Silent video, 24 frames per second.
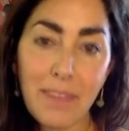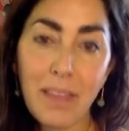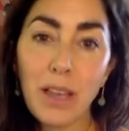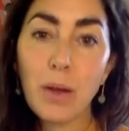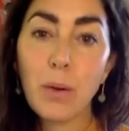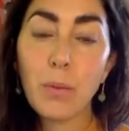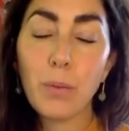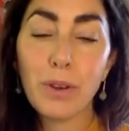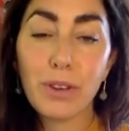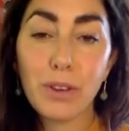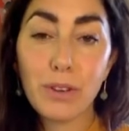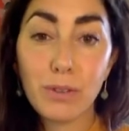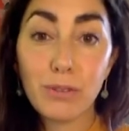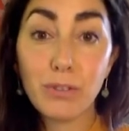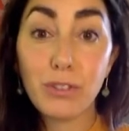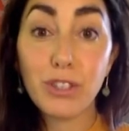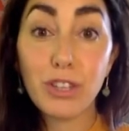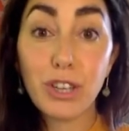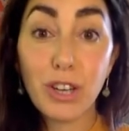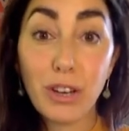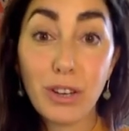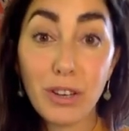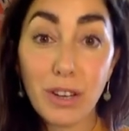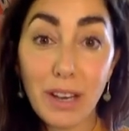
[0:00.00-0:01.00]
when you're
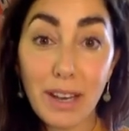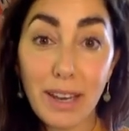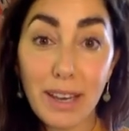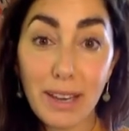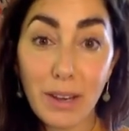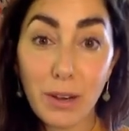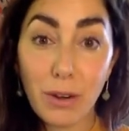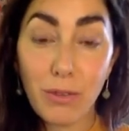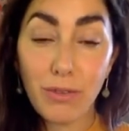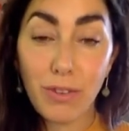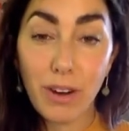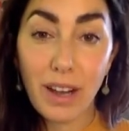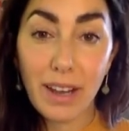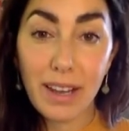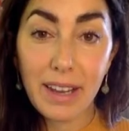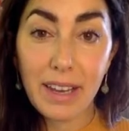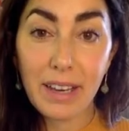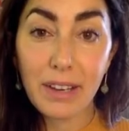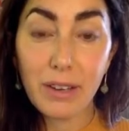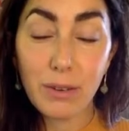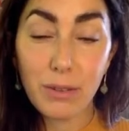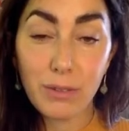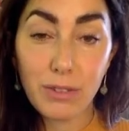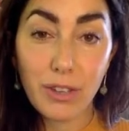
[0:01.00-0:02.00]
journaling or writing
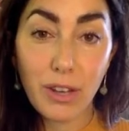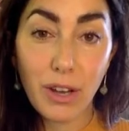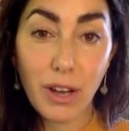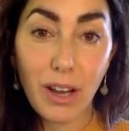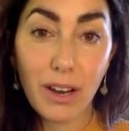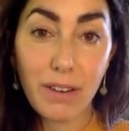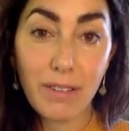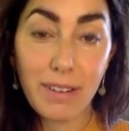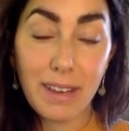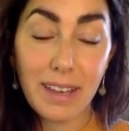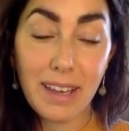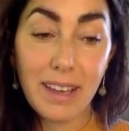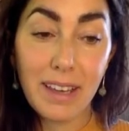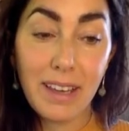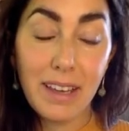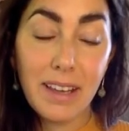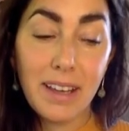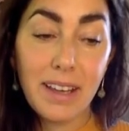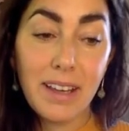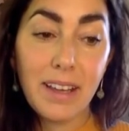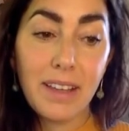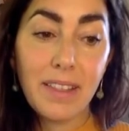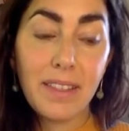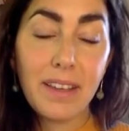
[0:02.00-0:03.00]
in your diary.
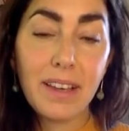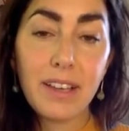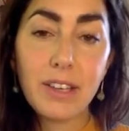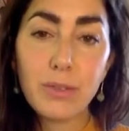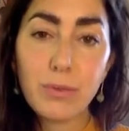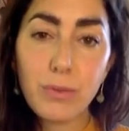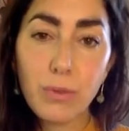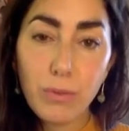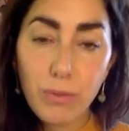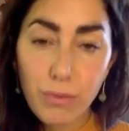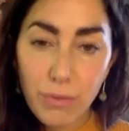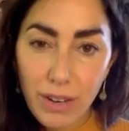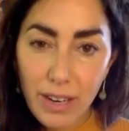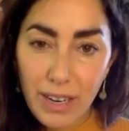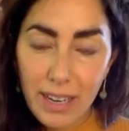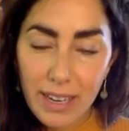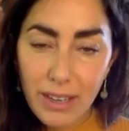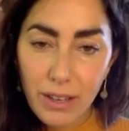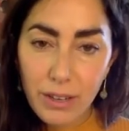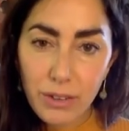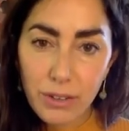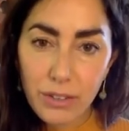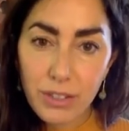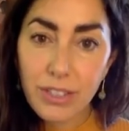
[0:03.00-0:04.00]
These are all really
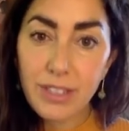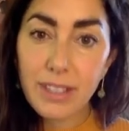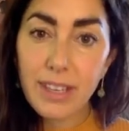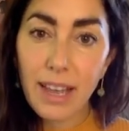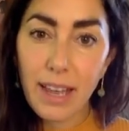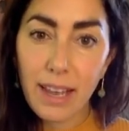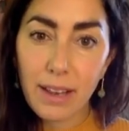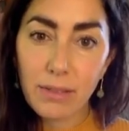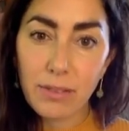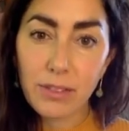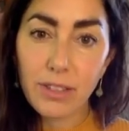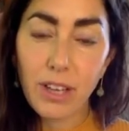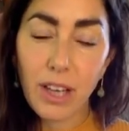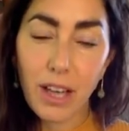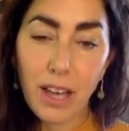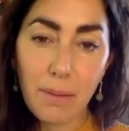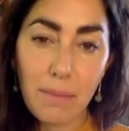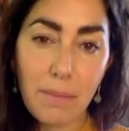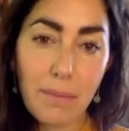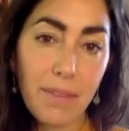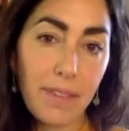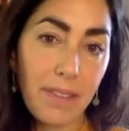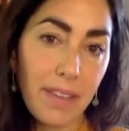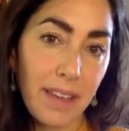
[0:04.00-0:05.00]
good
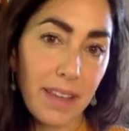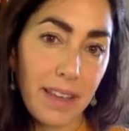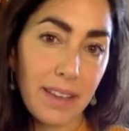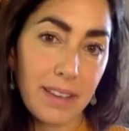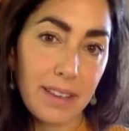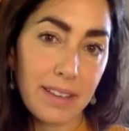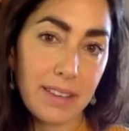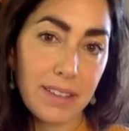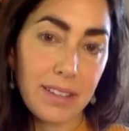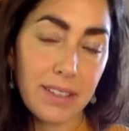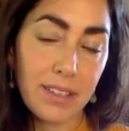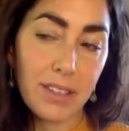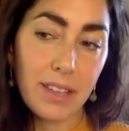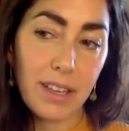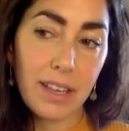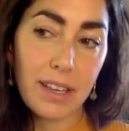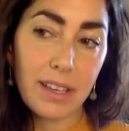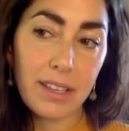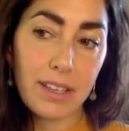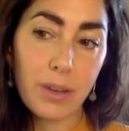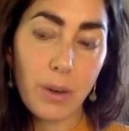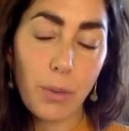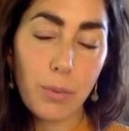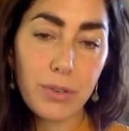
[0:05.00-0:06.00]
downtime things,
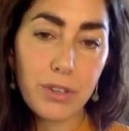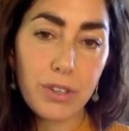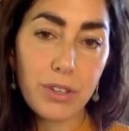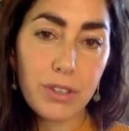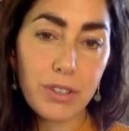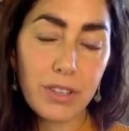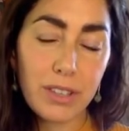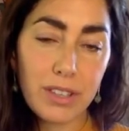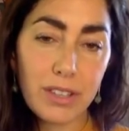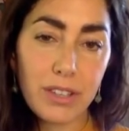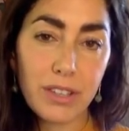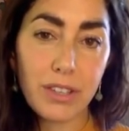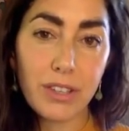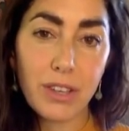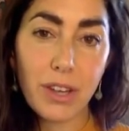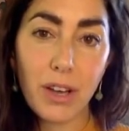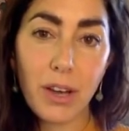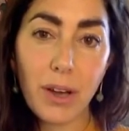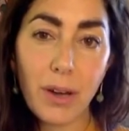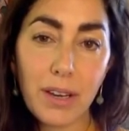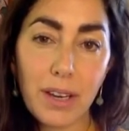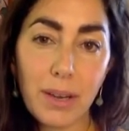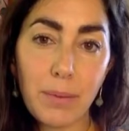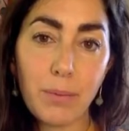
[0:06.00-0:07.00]
opportunities to
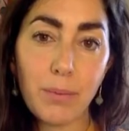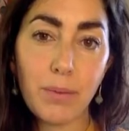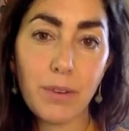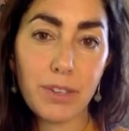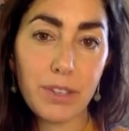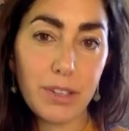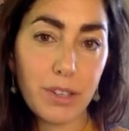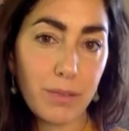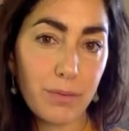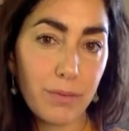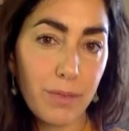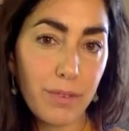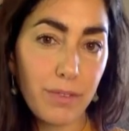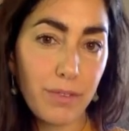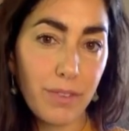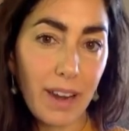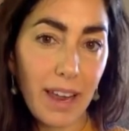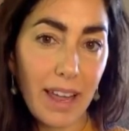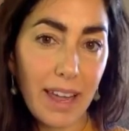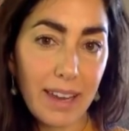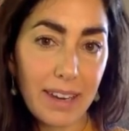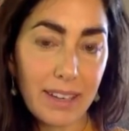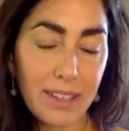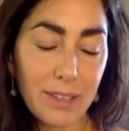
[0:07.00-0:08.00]
turn inwards and
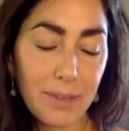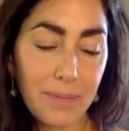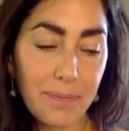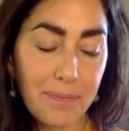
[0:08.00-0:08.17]
reflect.